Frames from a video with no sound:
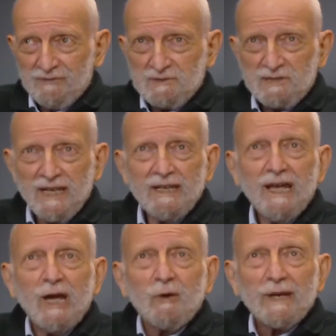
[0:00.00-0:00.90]
and said,
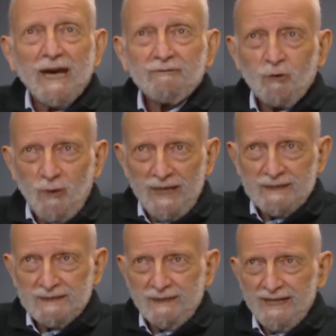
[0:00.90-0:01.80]
we have to wait
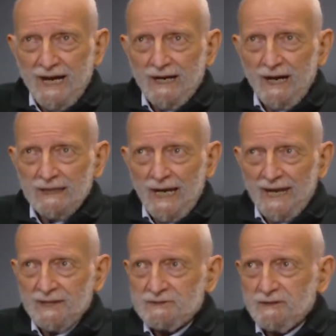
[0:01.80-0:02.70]
until the
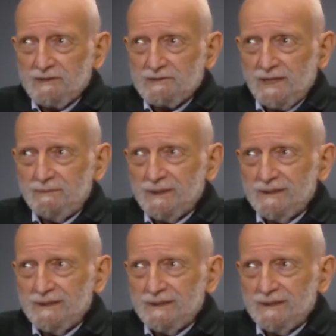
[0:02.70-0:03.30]
lions go to sleep.